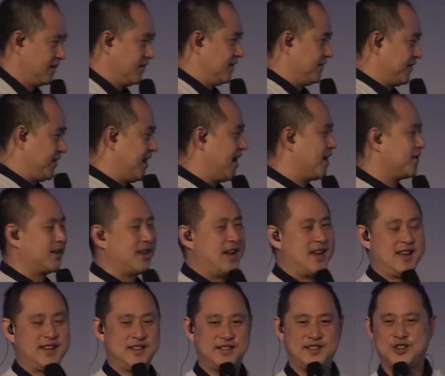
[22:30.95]
The
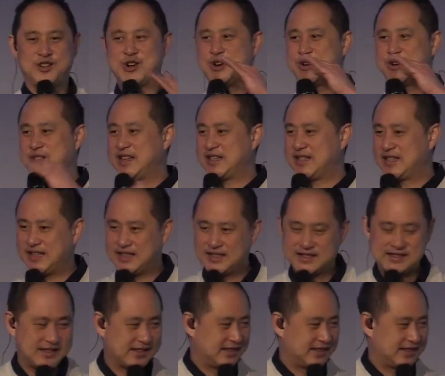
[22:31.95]
outline goes like this.